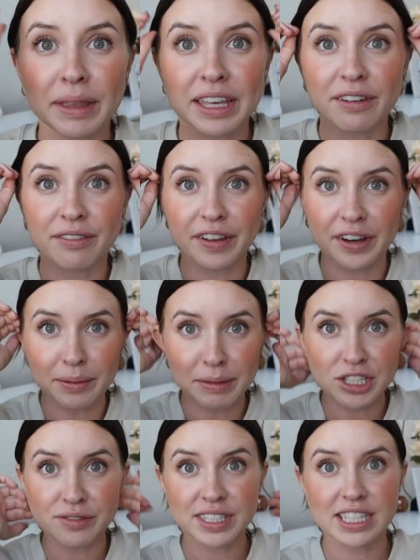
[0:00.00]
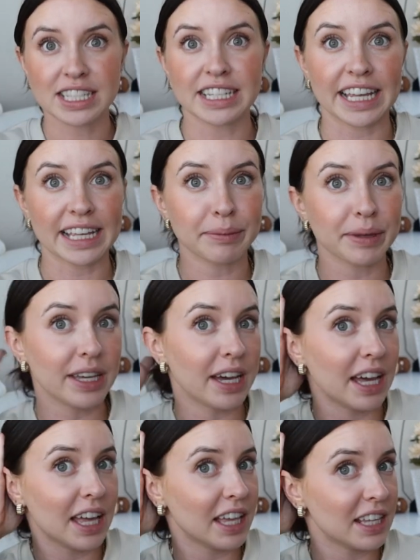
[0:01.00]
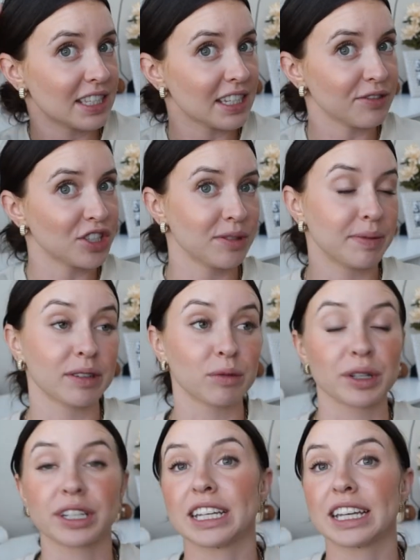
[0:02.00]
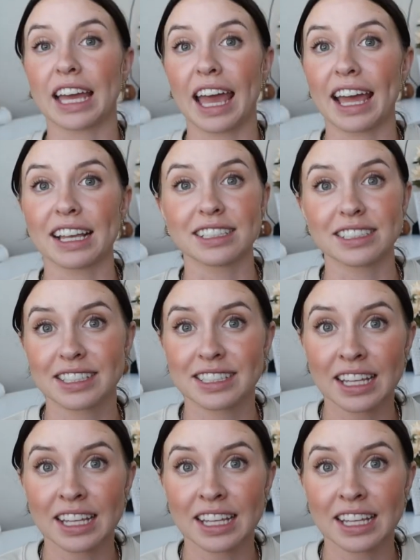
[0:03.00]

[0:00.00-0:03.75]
I'm like in very much of a state because I've just been working and